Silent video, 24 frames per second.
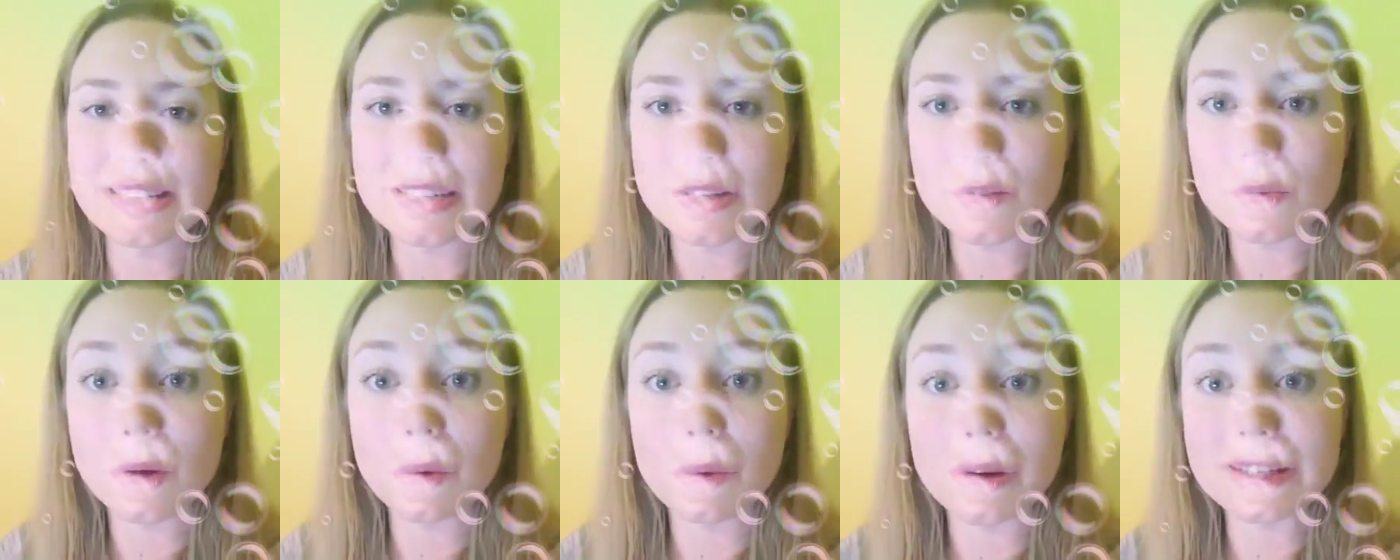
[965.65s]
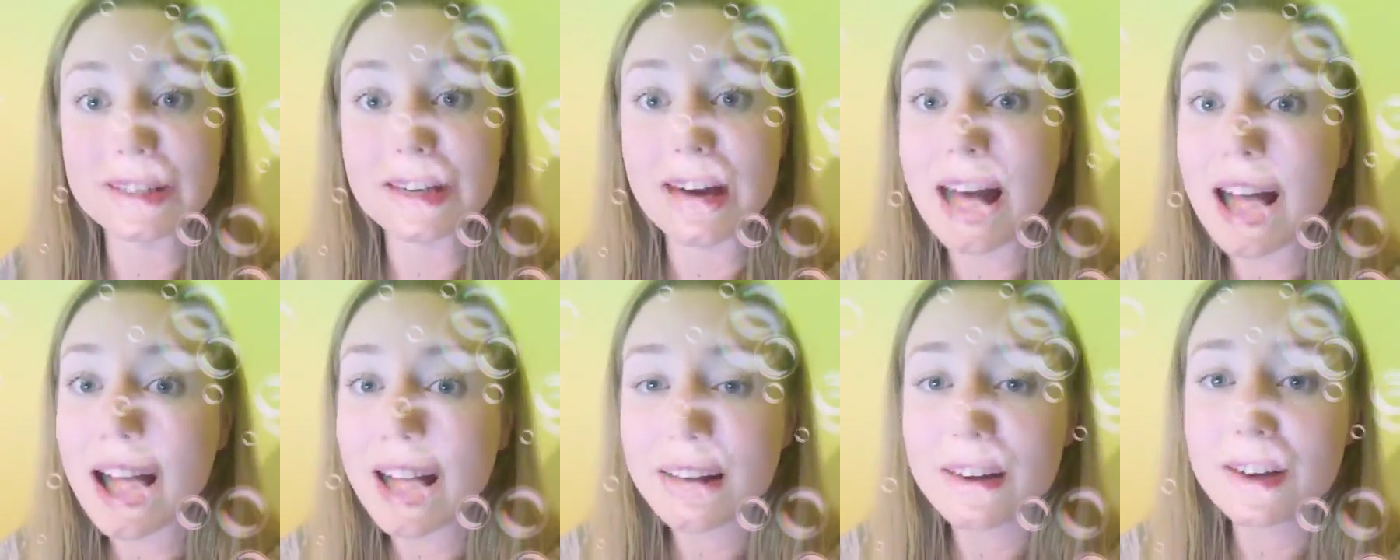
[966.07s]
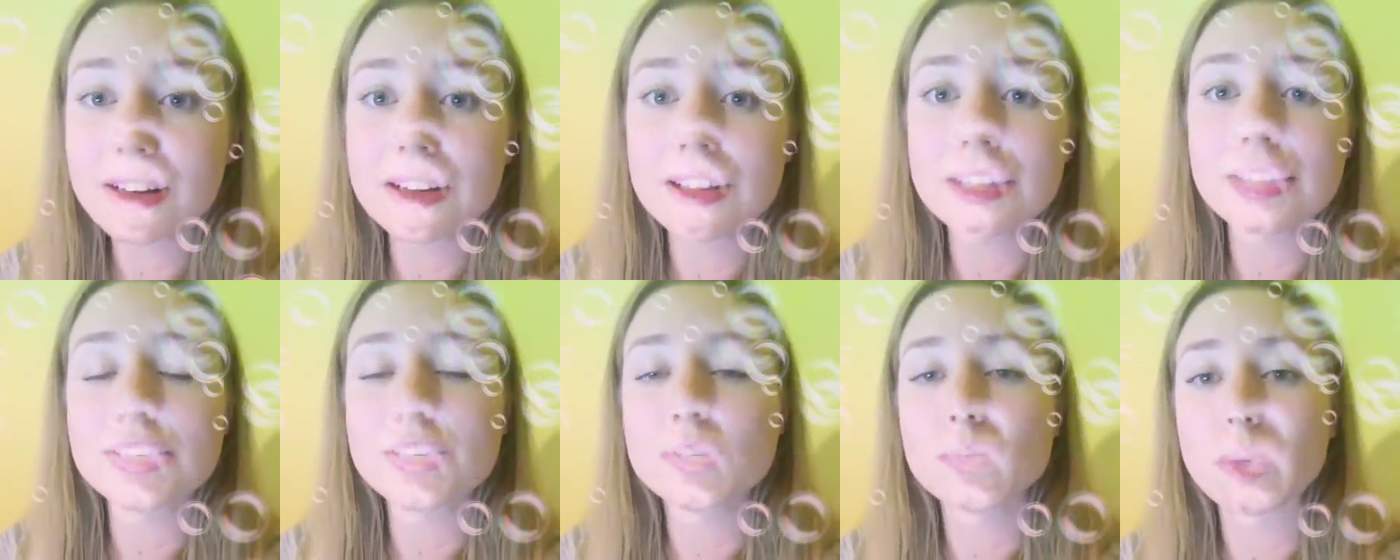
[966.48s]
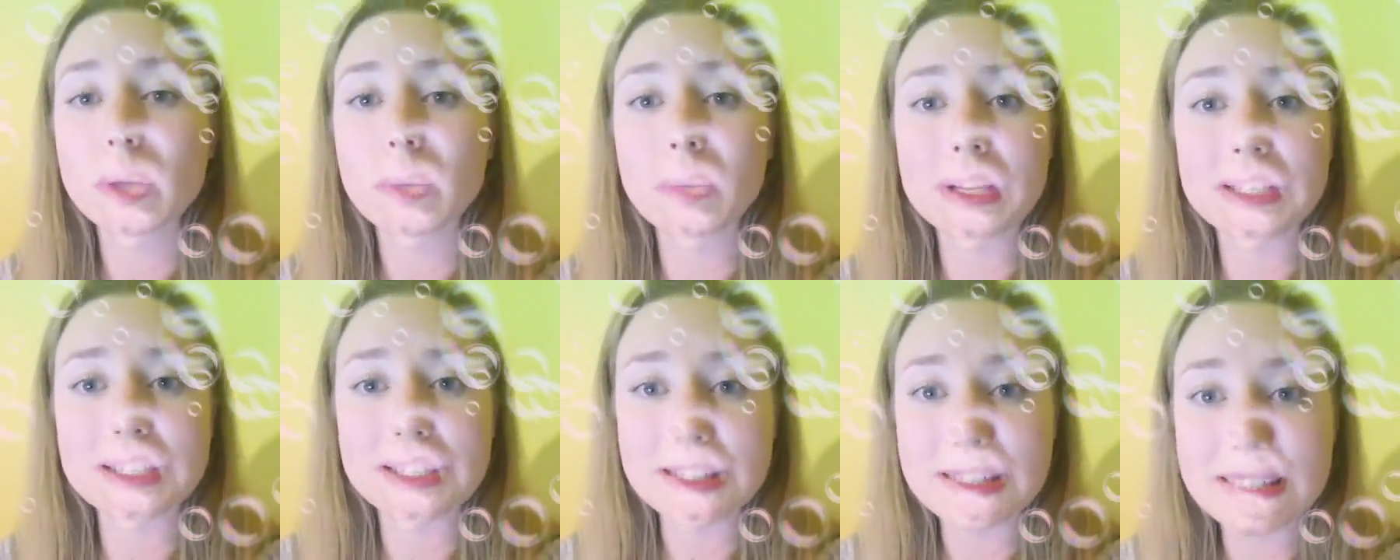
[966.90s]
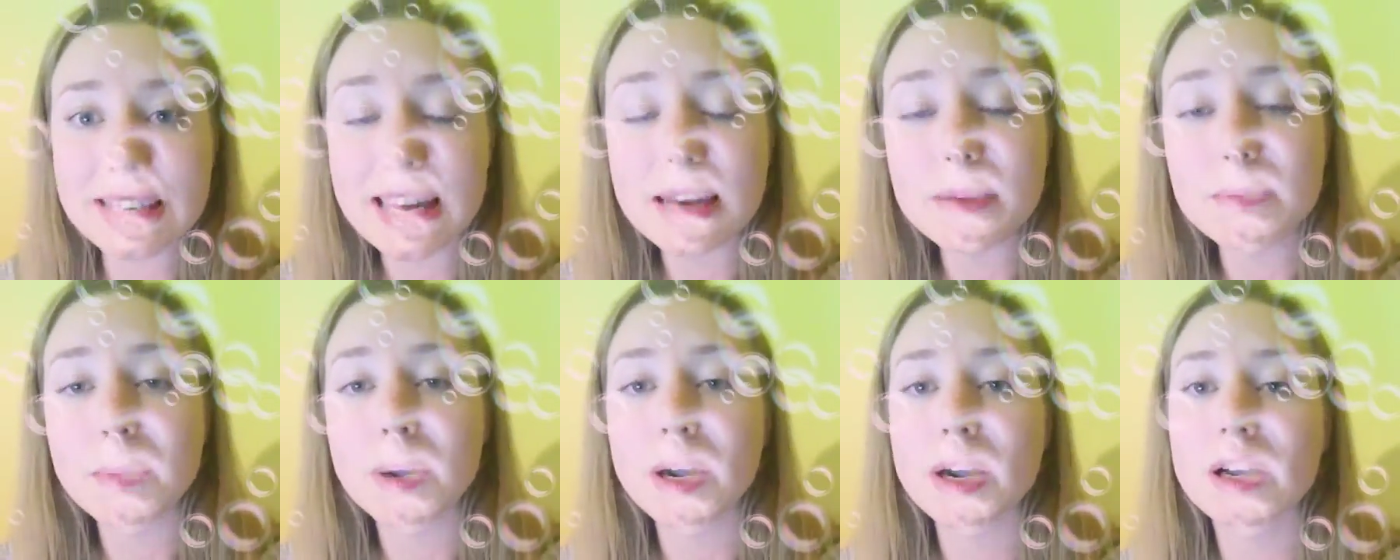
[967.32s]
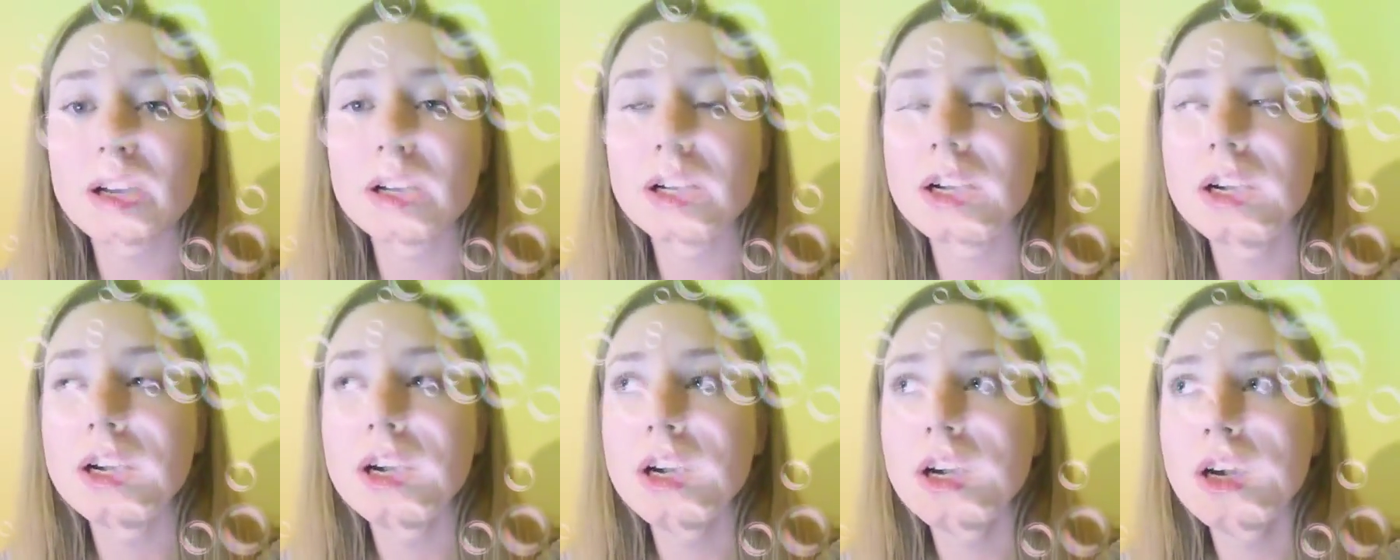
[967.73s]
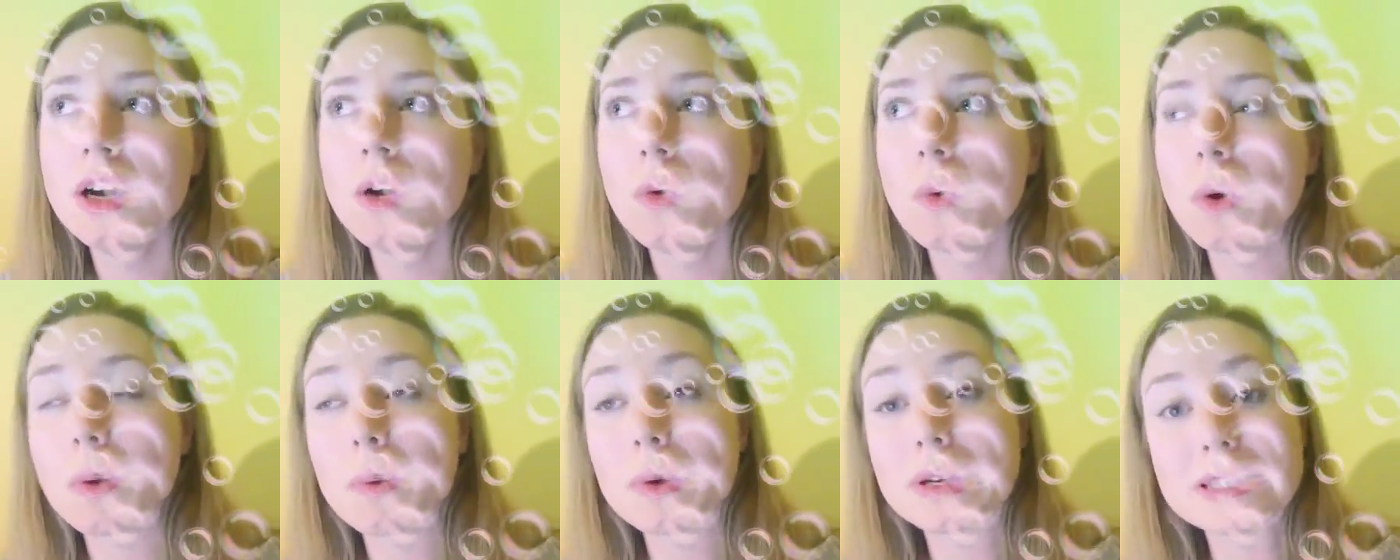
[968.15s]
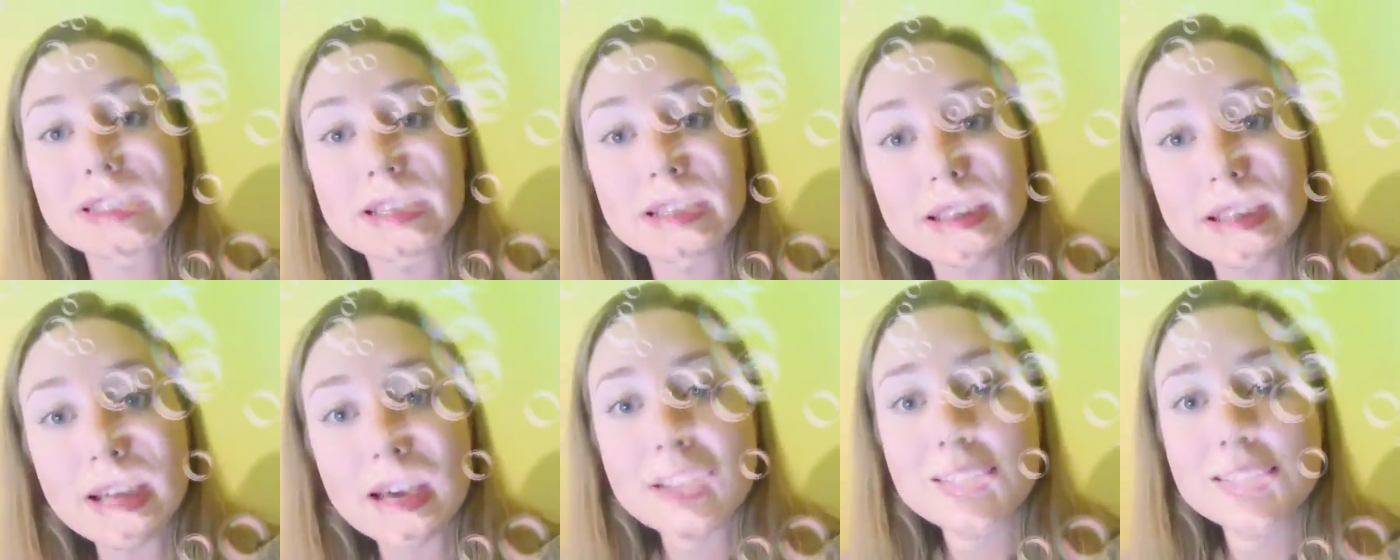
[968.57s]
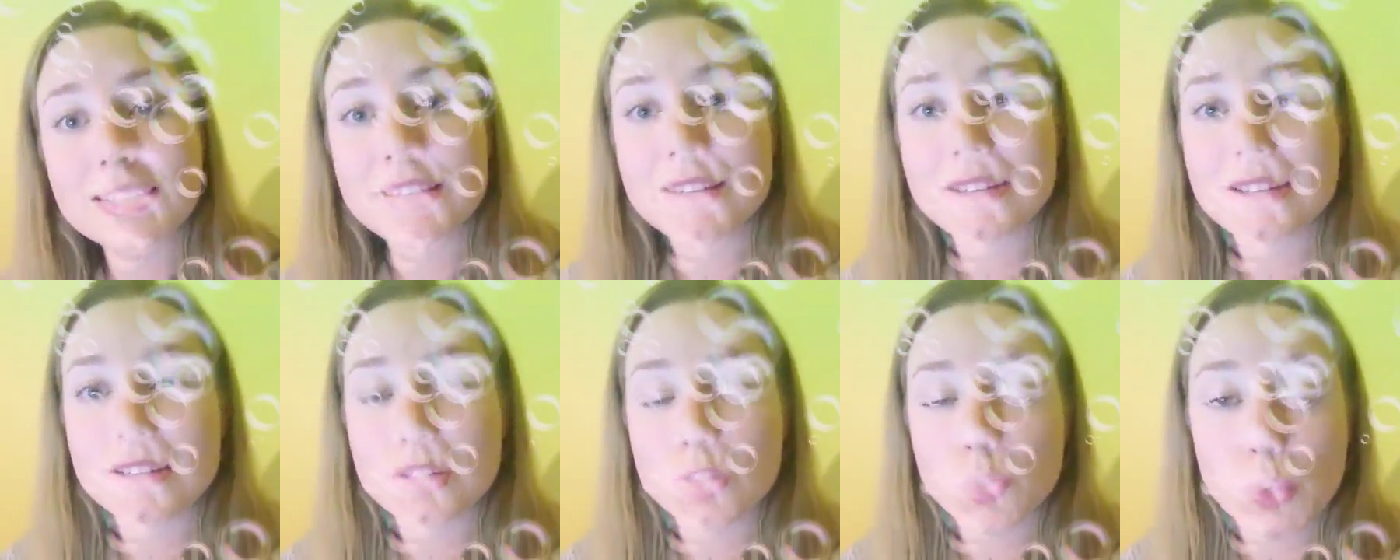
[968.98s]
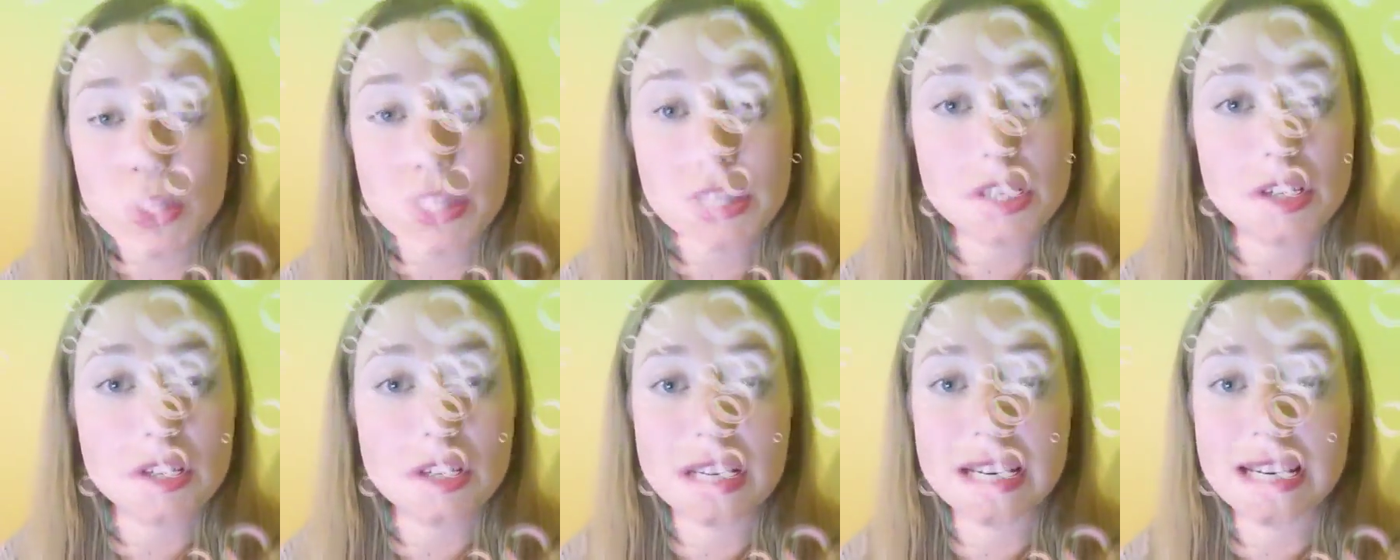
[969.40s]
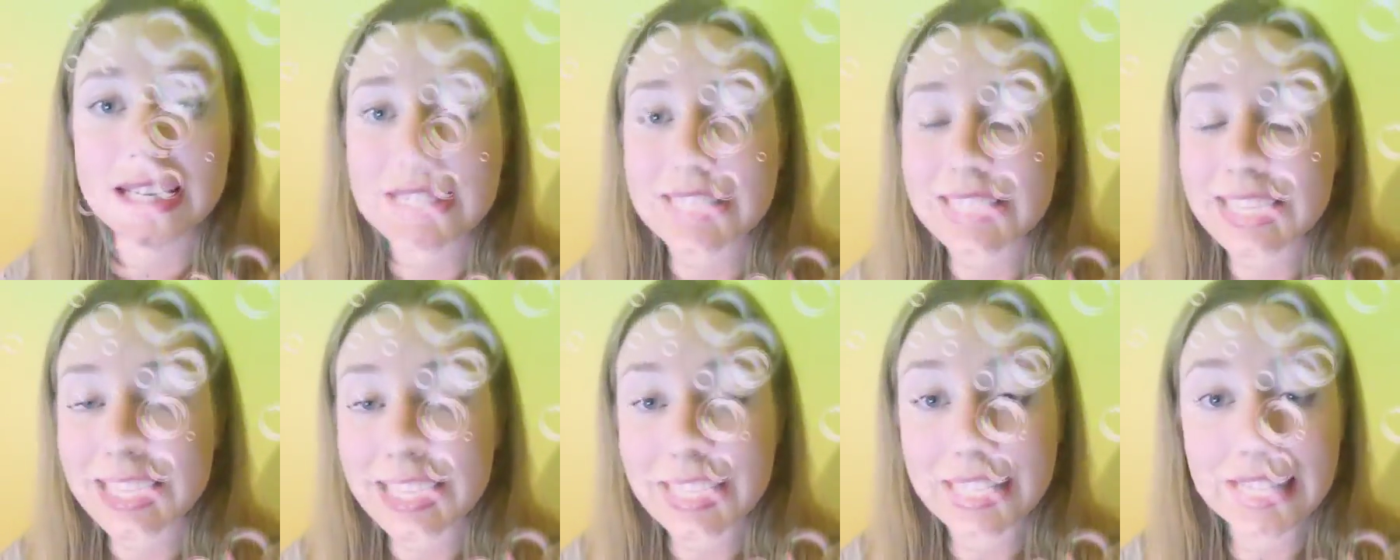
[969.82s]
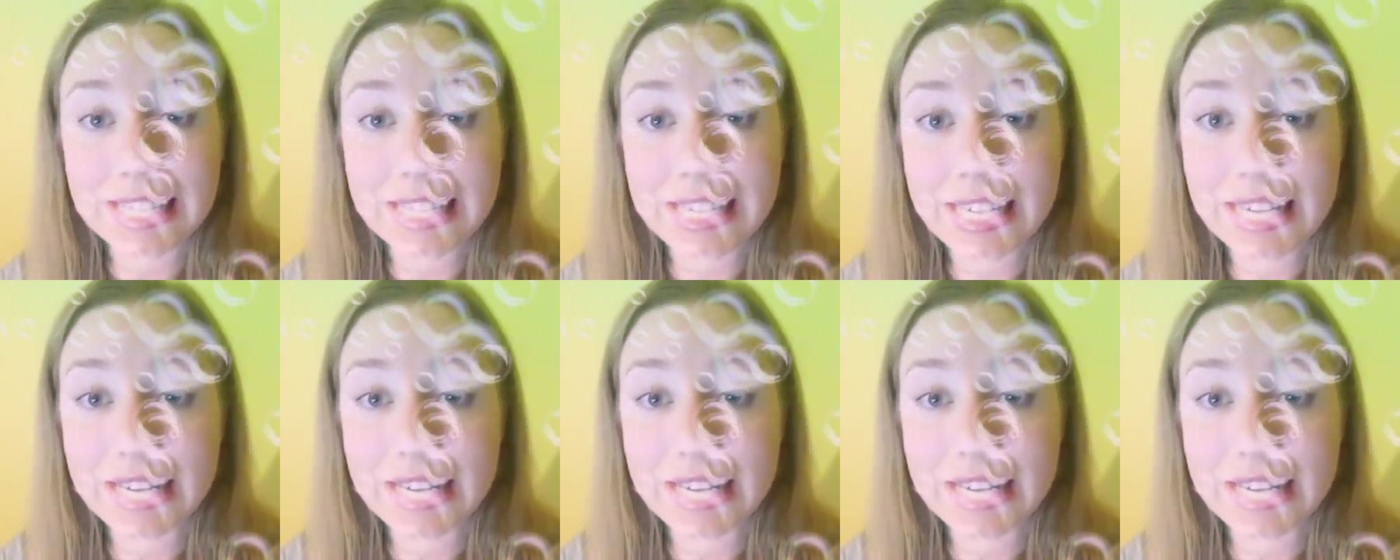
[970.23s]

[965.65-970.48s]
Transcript: We went to Ireland, we went to Denmark, we went to London, Switzerland, Italy.